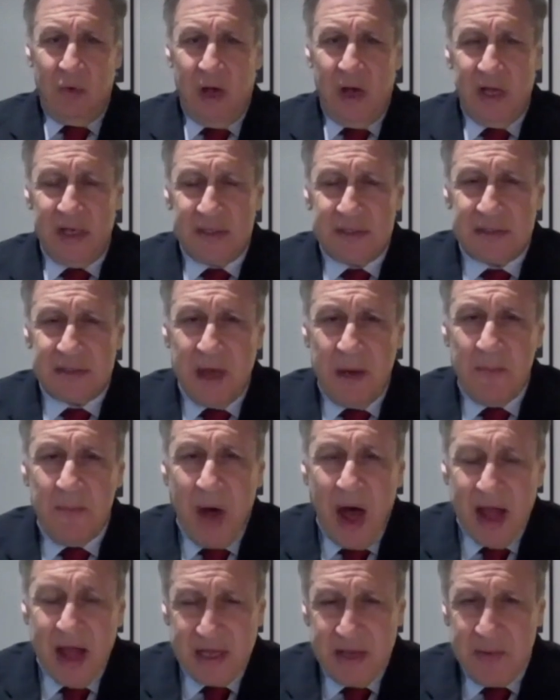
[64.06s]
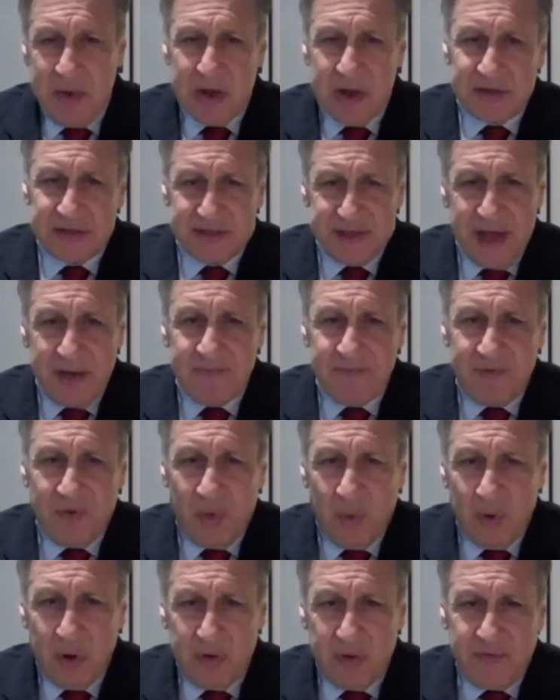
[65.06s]
was a monumental step
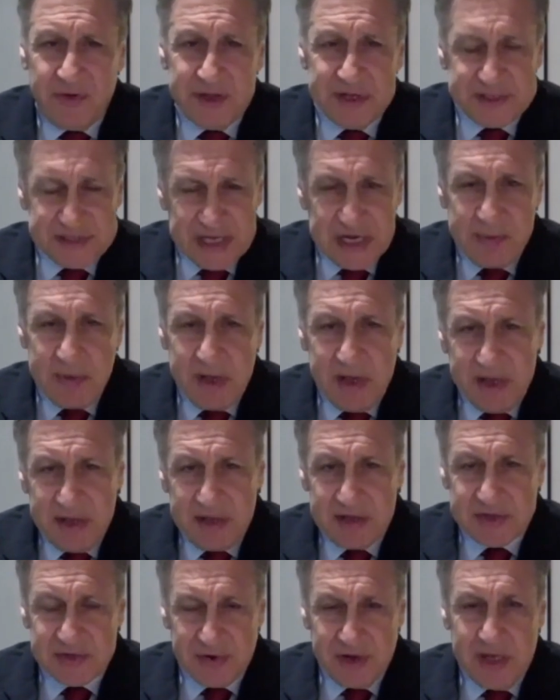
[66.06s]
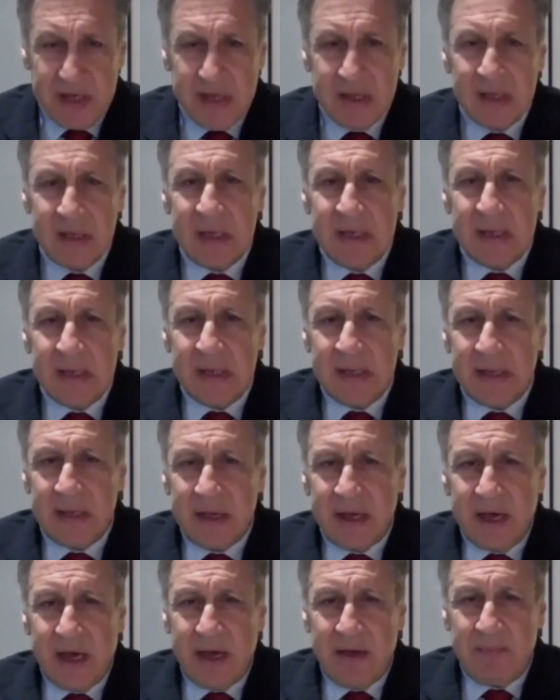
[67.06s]
forward for the cinema industry.
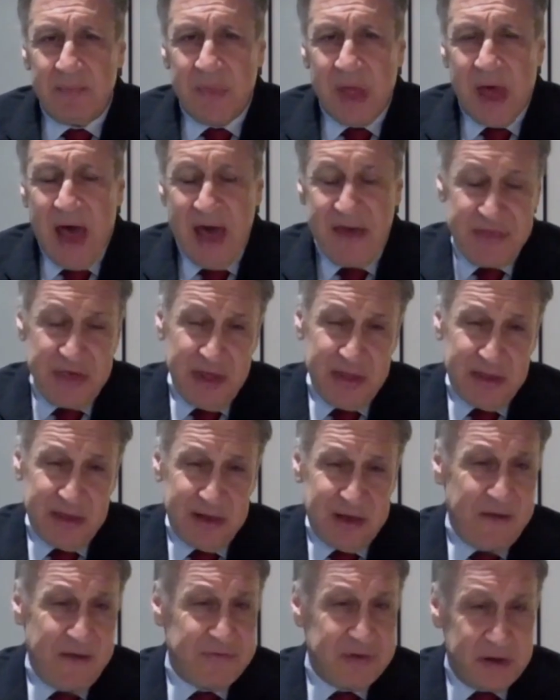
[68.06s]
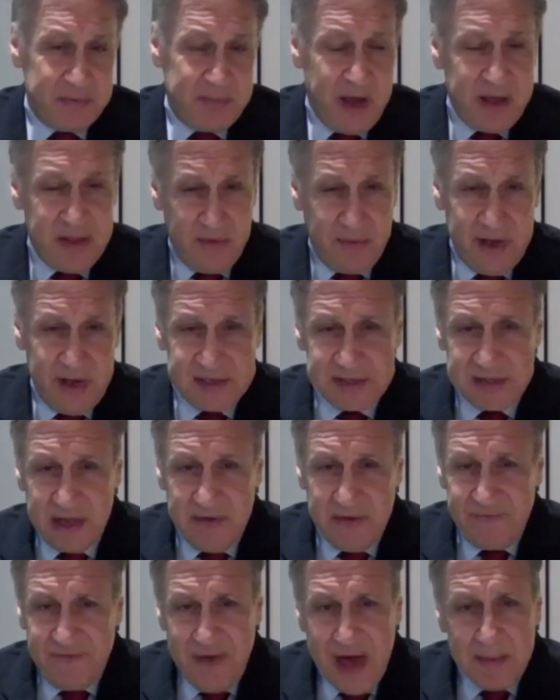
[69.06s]
Uh, I think the governor, by the way, has
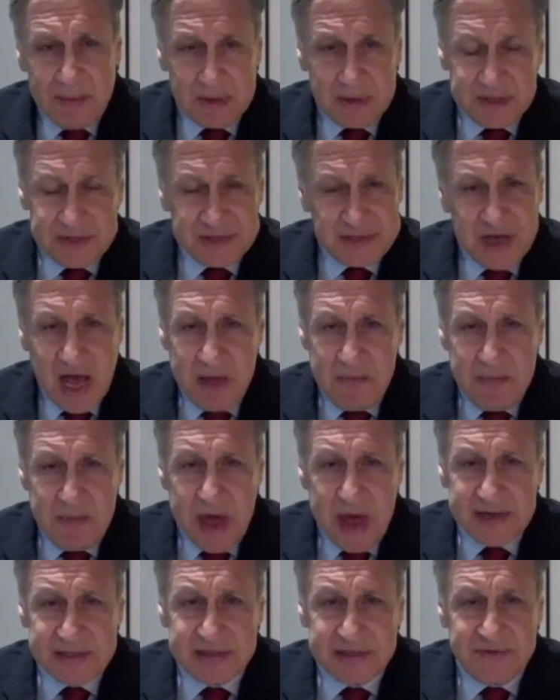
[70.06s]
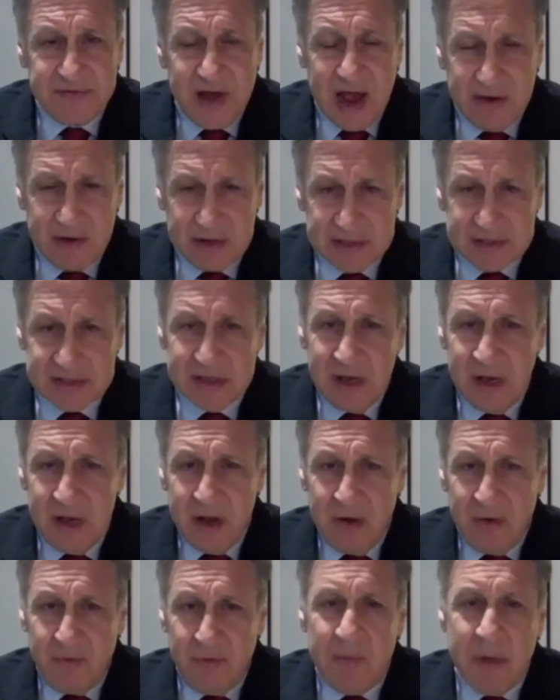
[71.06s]
done a fabulous job managing the virus.
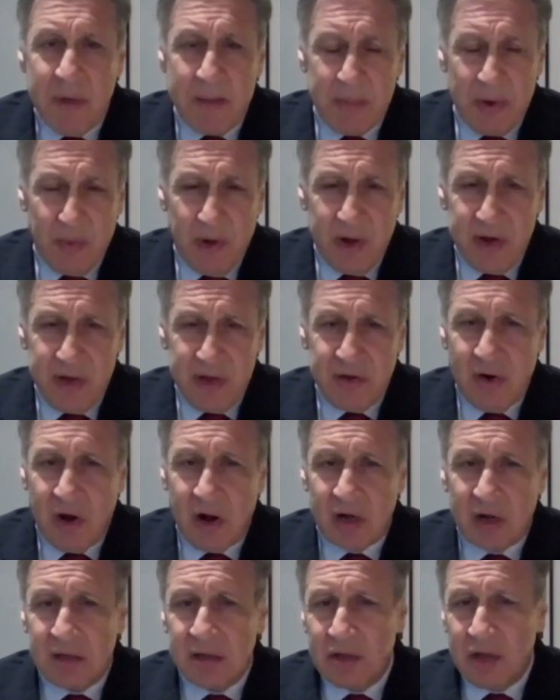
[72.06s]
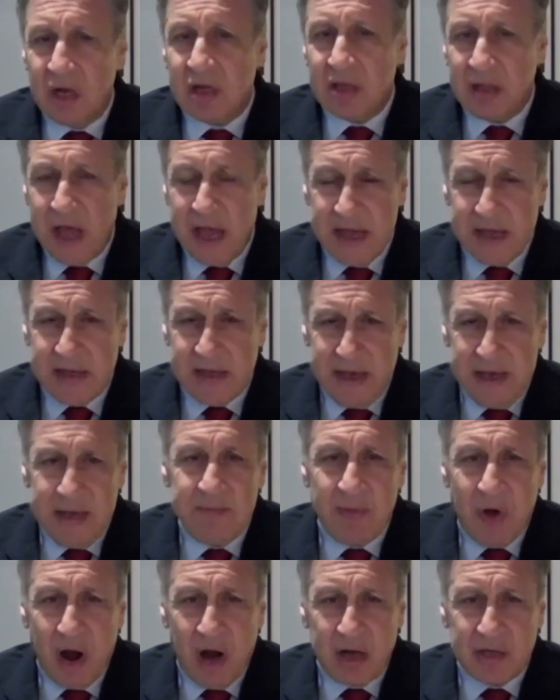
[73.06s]
Remember what New York looked like
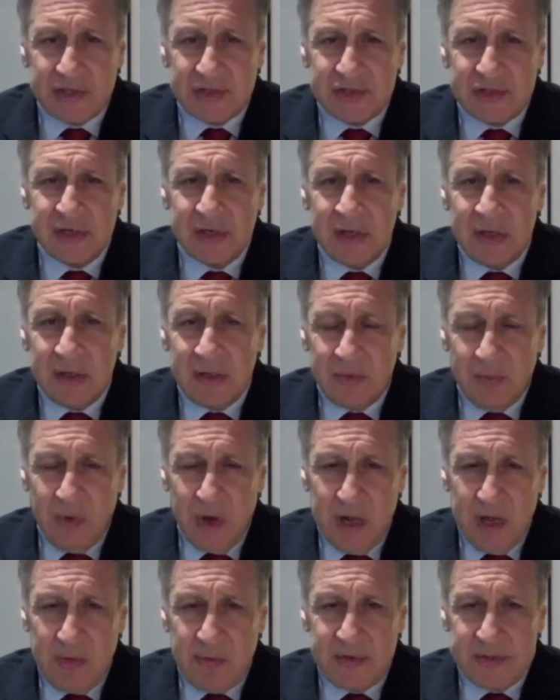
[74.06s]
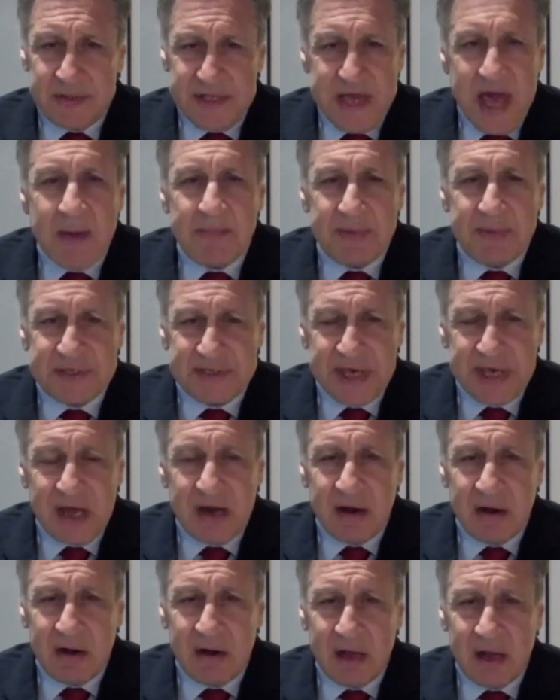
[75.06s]
in March when it was the
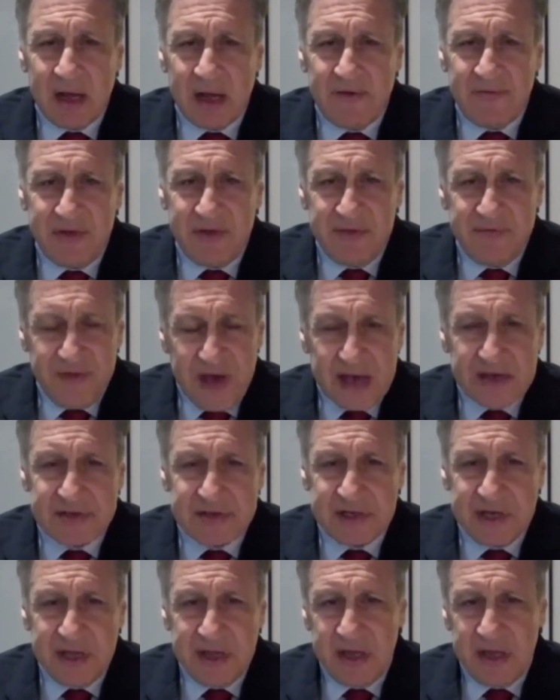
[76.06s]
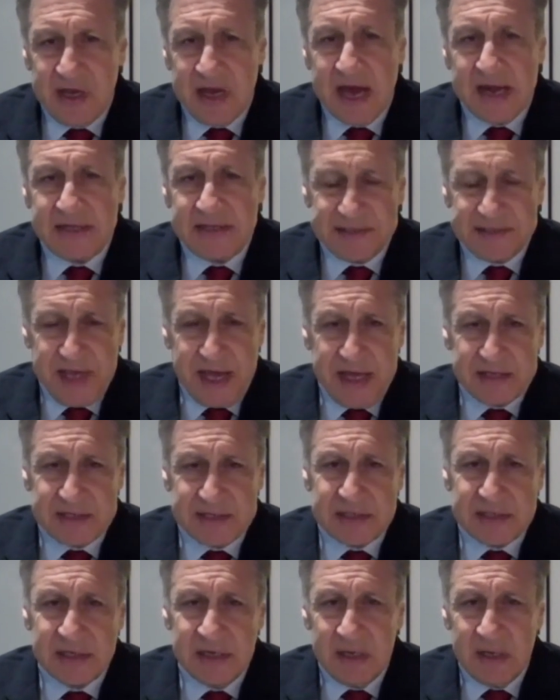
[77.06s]
epicenter of infection in the United
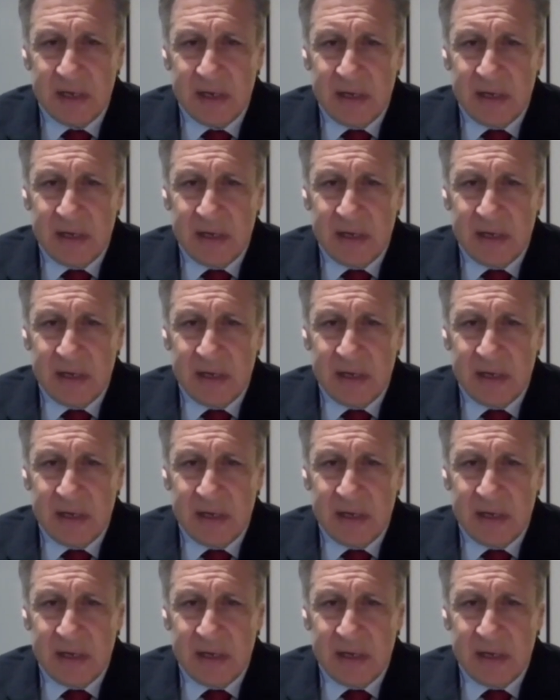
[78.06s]
States,